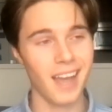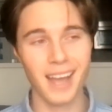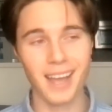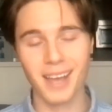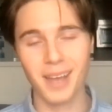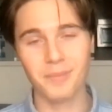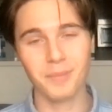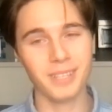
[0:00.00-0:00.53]

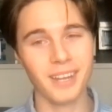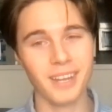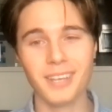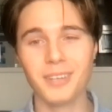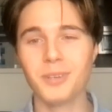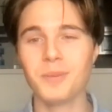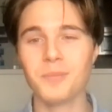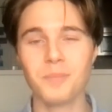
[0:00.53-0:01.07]
I mean, I
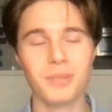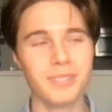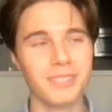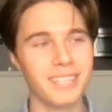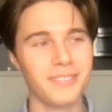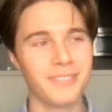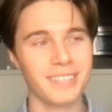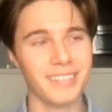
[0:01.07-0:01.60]
couldn't
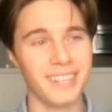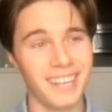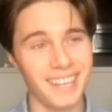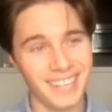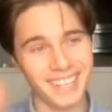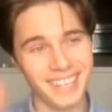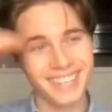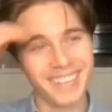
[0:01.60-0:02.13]
believe it.
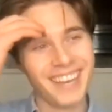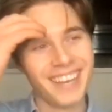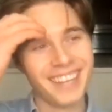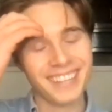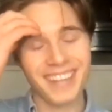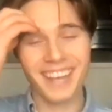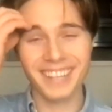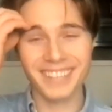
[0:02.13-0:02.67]

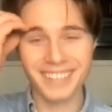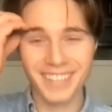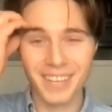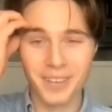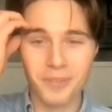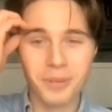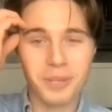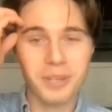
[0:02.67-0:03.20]

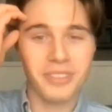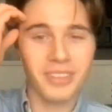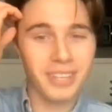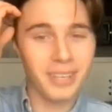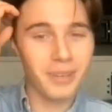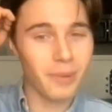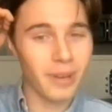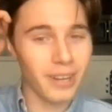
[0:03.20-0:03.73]
Like when you think
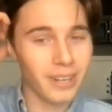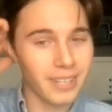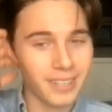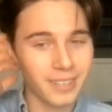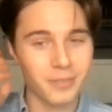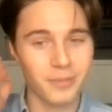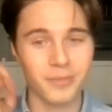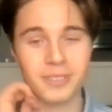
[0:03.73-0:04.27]
about
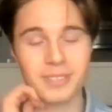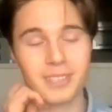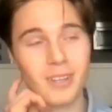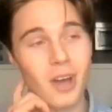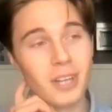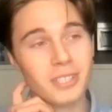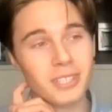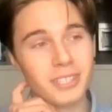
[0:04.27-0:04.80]
it
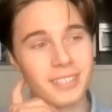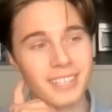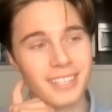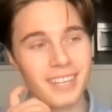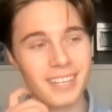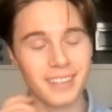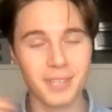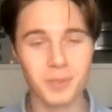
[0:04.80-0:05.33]
logically,
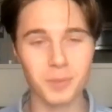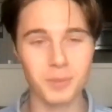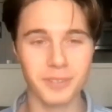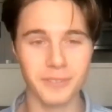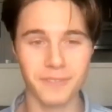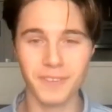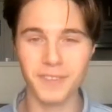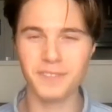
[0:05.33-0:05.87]
like this was a
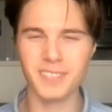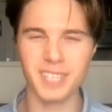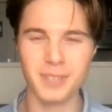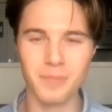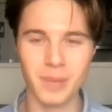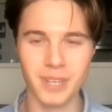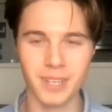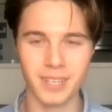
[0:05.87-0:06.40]

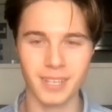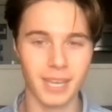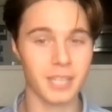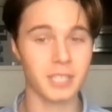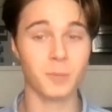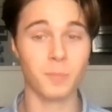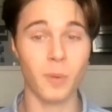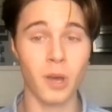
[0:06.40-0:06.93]
15-minute
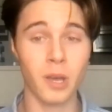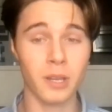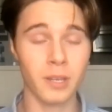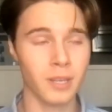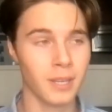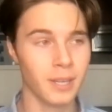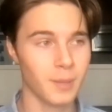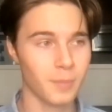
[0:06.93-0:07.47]
guest spot,
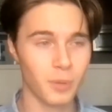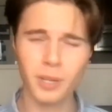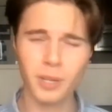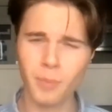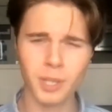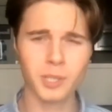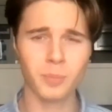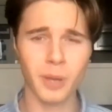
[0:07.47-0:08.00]
pretty
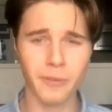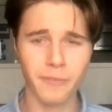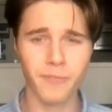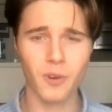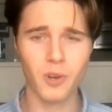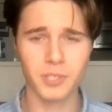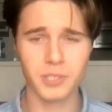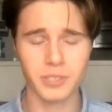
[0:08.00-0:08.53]
much my
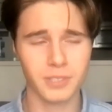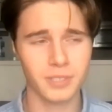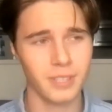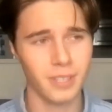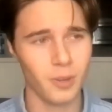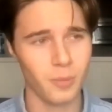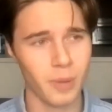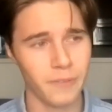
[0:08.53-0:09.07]
first, you
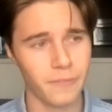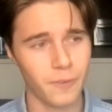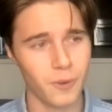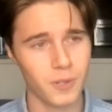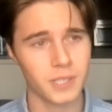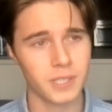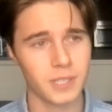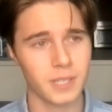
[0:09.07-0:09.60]
know, my
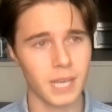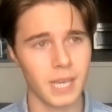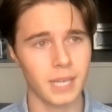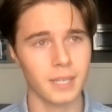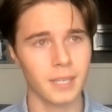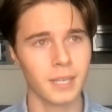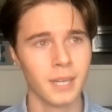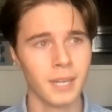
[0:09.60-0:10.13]
first
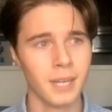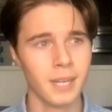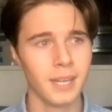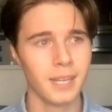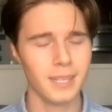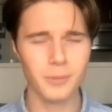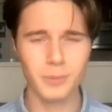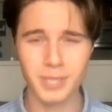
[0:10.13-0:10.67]
thing.
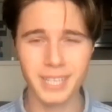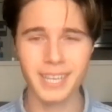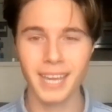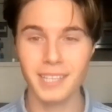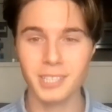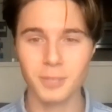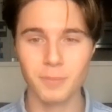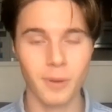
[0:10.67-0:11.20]
It was a
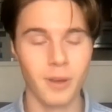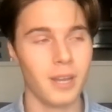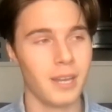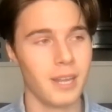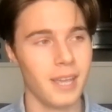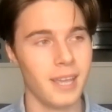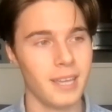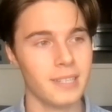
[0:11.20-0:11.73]
guest spot,
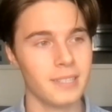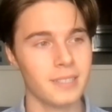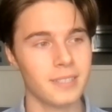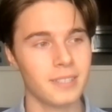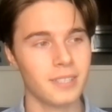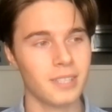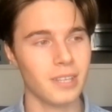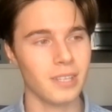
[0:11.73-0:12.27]
and
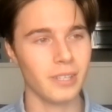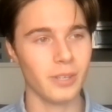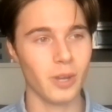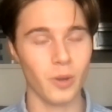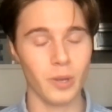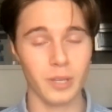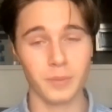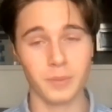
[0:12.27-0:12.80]
you
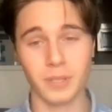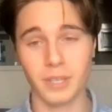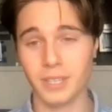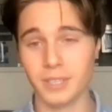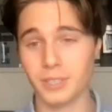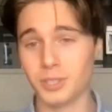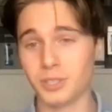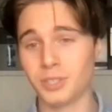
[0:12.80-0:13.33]
know,
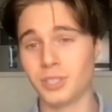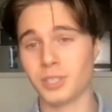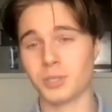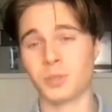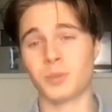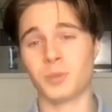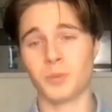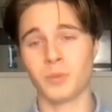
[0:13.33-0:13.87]
it's just